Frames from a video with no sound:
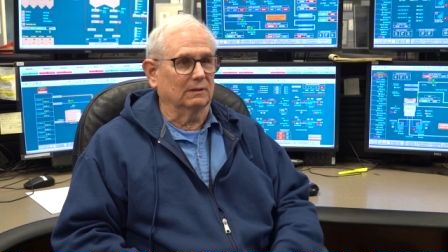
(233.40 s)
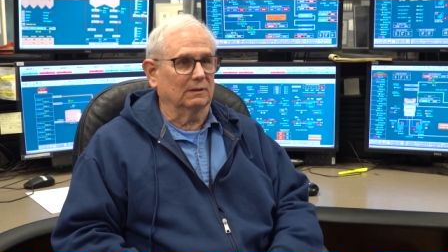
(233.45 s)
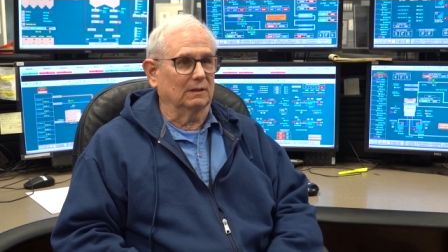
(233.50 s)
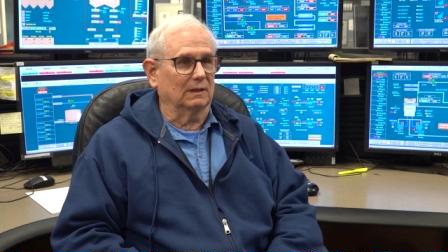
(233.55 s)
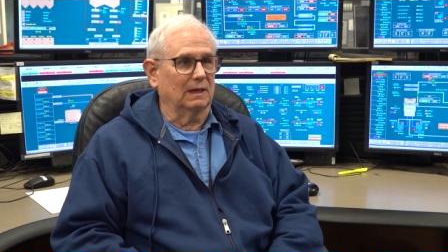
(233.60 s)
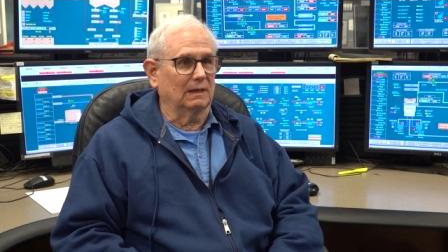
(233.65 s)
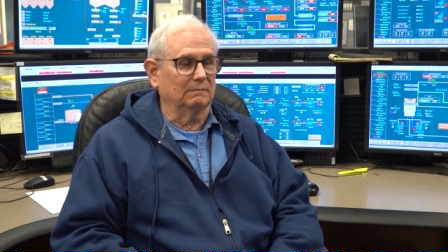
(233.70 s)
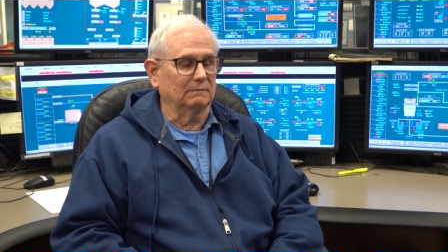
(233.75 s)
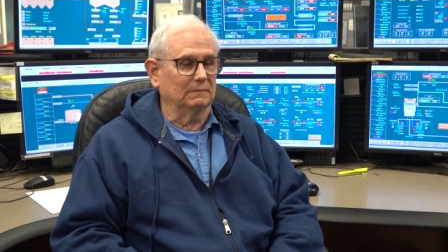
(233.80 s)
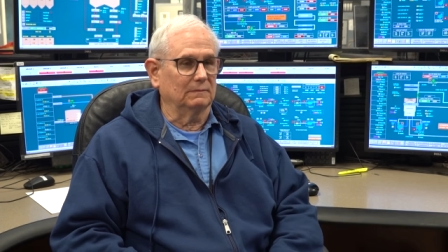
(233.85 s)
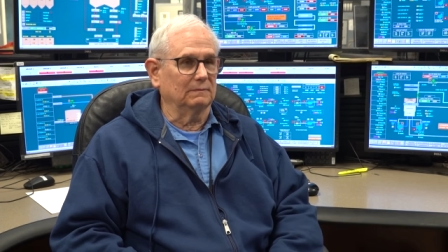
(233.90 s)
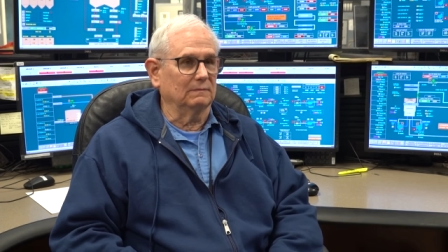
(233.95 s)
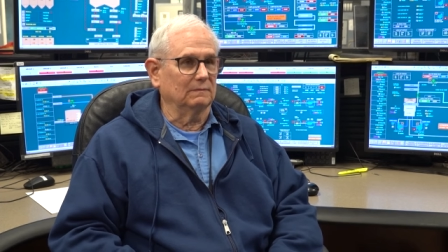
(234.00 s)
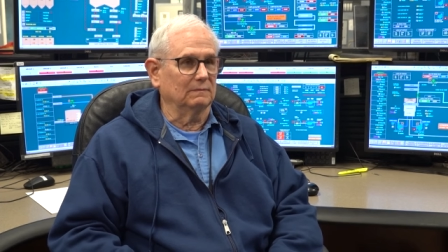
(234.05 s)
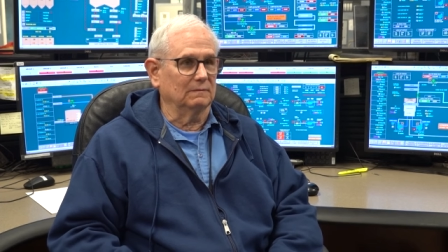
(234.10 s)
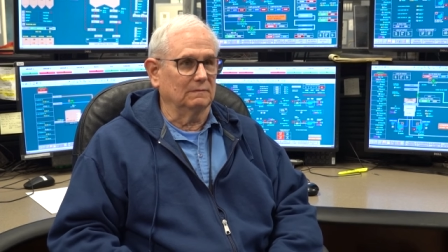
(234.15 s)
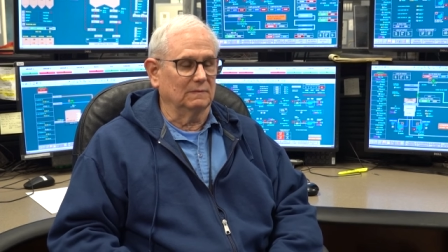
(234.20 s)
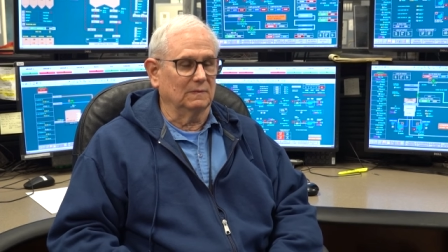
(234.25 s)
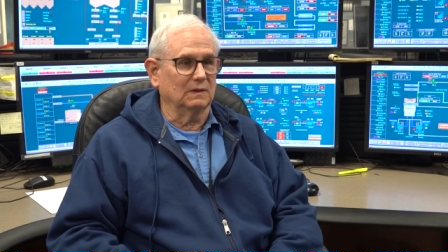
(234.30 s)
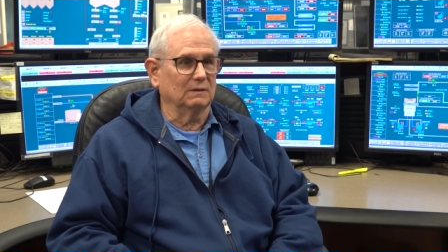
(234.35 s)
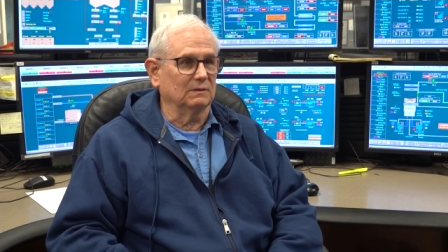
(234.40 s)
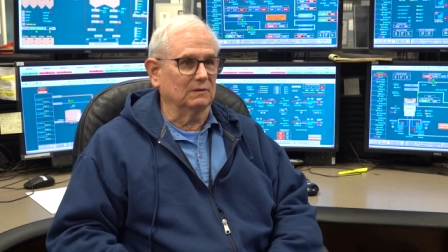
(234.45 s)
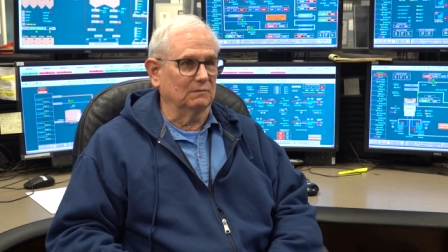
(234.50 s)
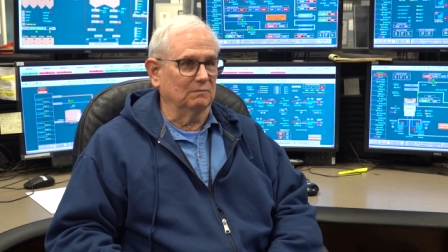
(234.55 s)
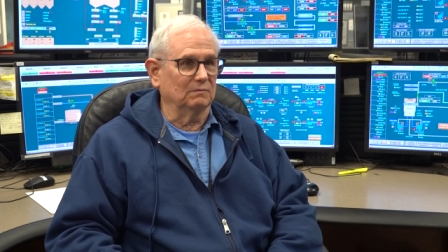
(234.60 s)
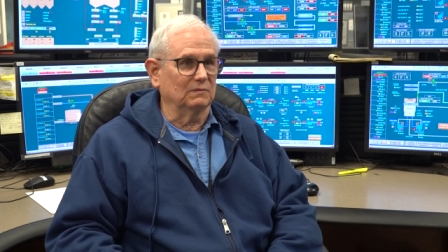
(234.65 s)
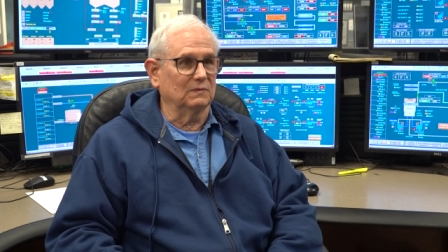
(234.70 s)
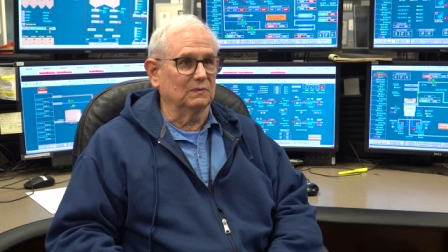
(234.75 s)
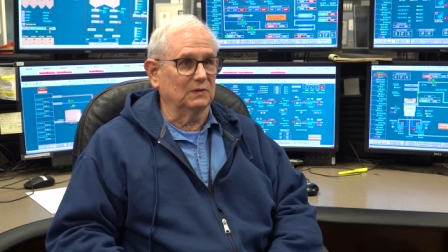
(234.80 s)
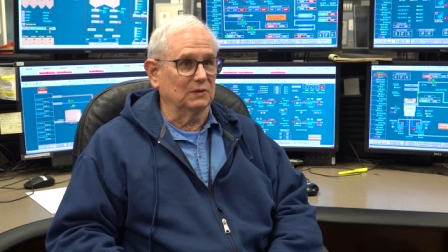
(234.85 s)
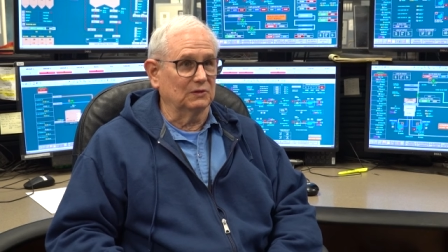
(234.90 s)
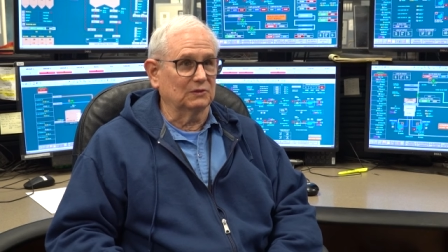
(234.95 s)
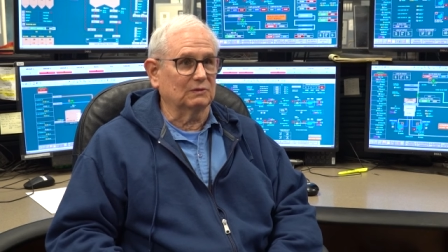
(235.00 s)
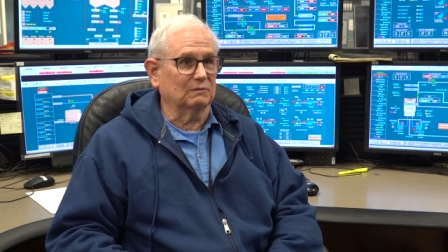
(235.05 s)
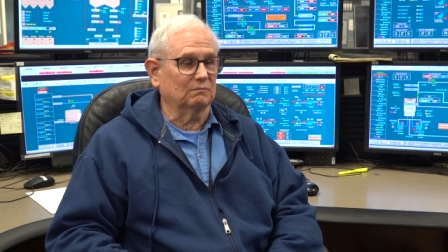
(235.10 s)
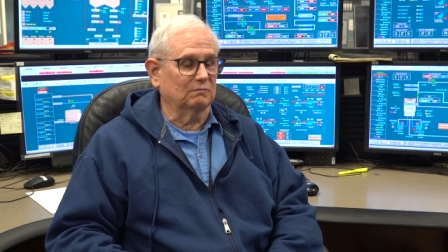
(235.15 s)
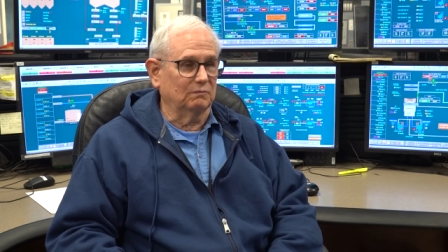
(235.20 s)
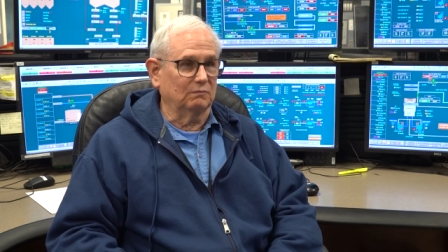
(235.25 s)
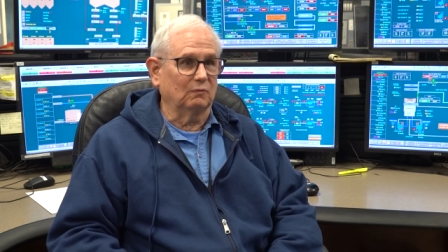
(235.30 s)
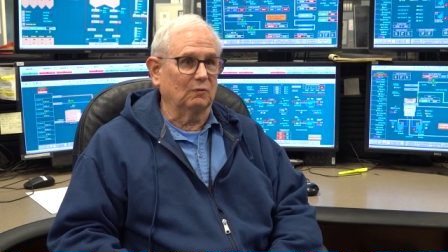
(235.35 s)
to just
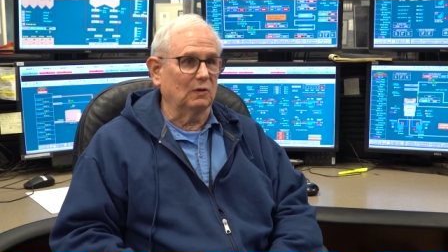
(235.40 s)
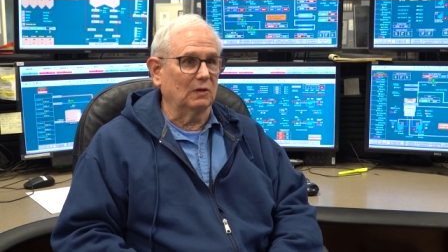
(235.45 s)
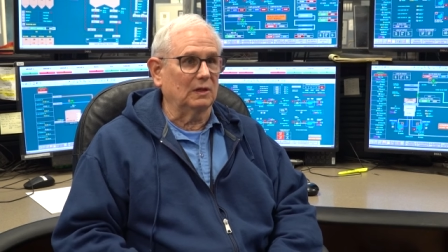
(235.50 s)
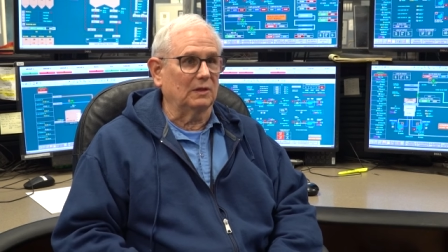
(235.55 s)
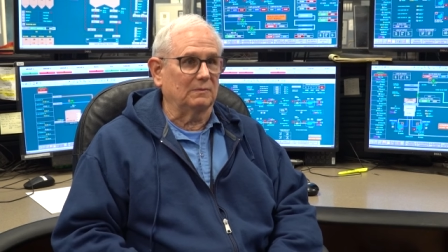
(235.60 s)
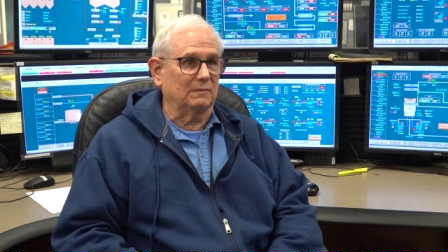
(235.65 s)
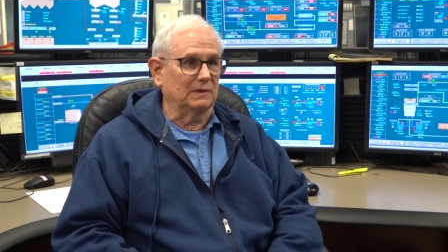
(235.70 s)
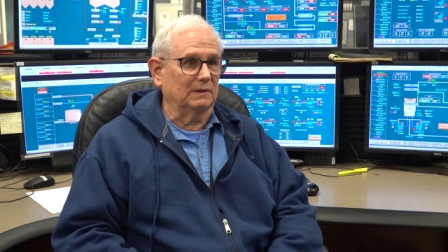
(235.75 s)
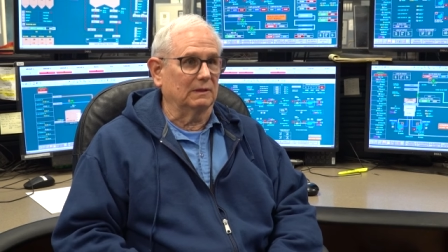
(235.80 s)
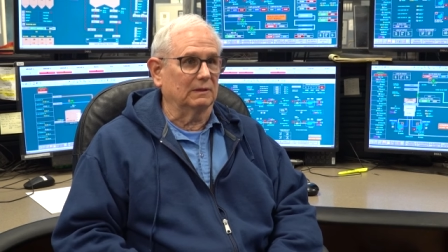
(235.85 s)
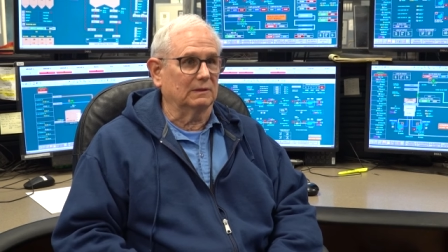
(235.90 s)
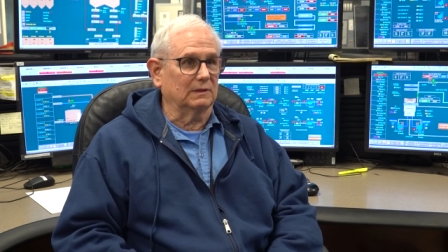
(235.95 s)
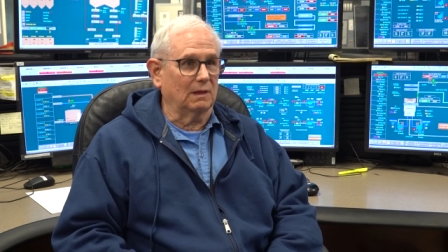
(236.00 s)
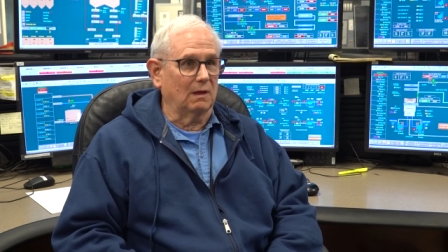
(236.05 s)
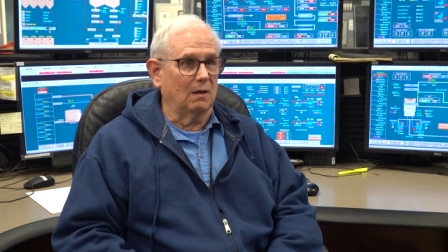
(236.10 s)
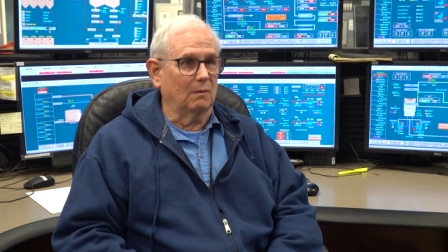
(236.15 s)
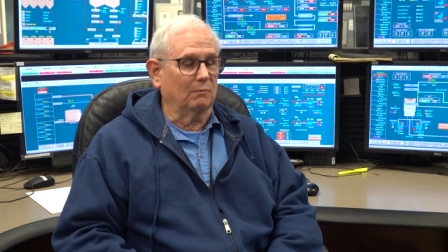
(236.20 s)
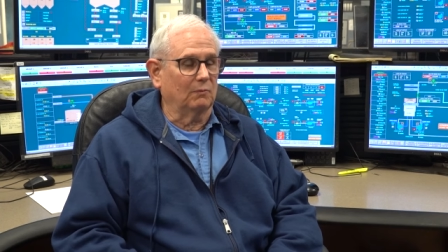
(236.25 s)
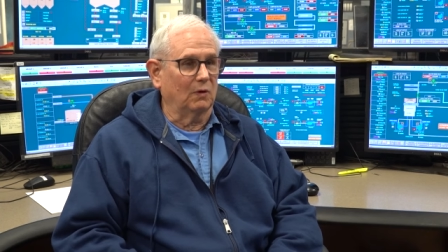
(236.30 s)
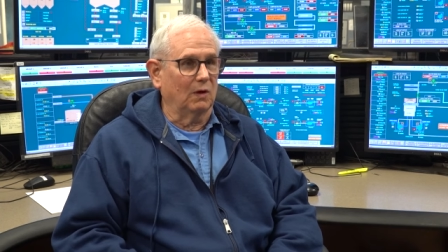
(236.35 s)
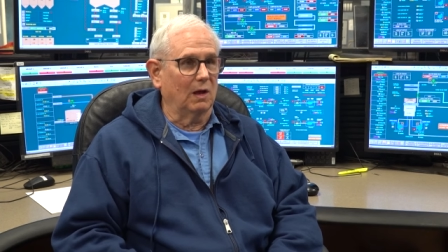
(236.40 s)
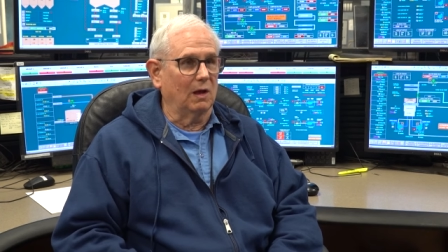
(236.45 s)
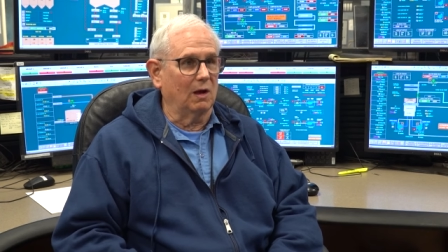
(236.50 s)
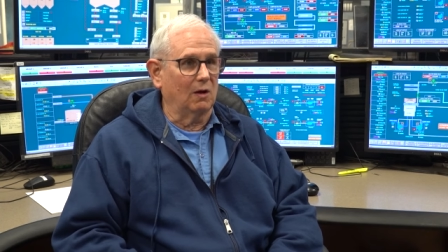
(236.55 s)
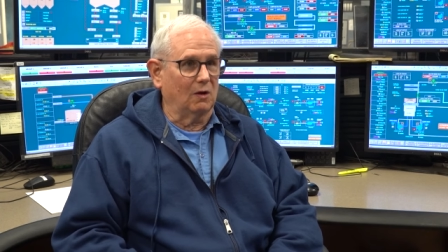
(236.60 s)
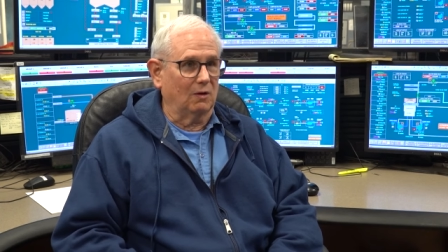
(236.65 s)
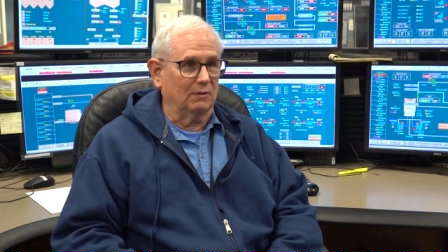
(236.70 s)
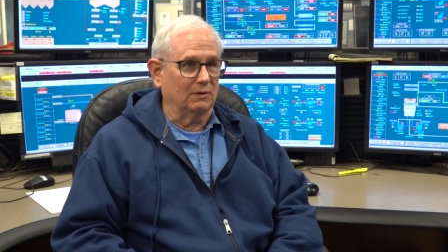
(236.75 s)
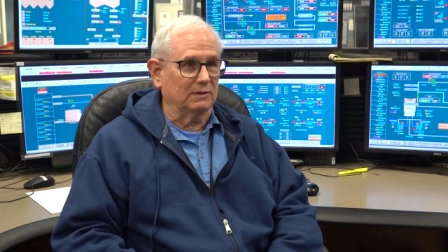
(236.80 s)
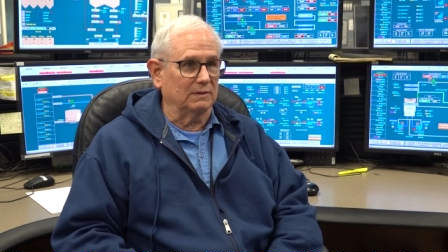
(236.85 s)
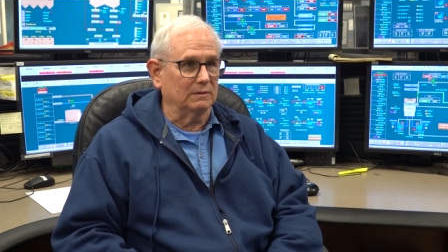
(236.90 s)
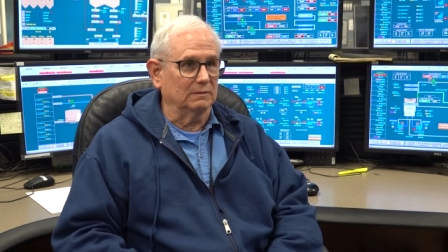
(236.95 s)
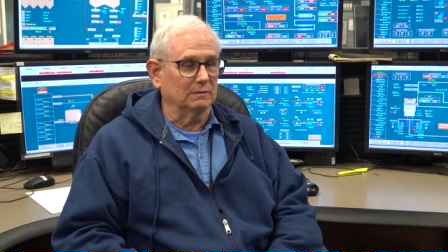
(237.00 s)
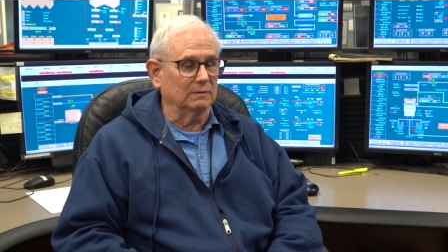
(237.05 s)
really being top priority.